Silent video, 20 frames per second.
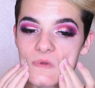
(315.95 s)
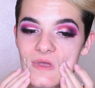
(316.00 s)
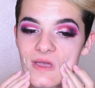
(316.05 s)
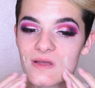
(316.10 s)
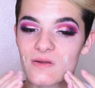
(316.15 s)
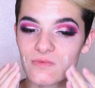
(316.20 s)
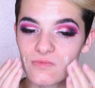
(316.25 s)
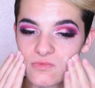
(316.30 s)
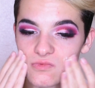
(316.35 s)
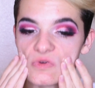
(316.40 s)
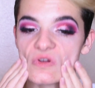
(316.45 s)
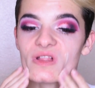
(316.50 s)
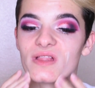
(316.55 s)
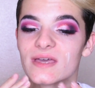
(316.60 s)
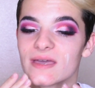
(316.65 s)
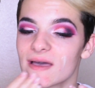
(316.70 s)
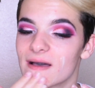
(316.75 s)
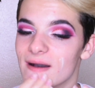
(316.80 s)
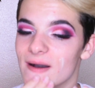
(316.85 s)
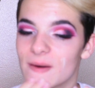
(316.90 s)
it
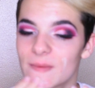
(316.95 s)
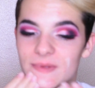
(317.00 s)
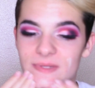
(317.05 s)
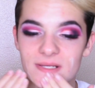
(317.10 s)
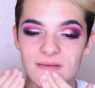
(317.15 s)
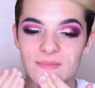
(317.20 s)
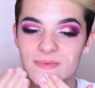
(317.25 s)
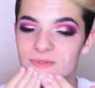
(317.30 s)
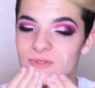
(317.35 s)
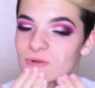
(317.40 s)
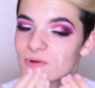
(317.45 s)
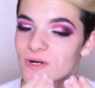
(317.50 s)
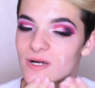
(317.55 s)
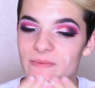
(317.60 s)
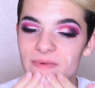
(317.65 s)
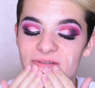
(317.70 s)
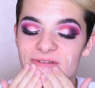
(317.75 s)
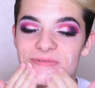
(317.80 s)
really helps absorb.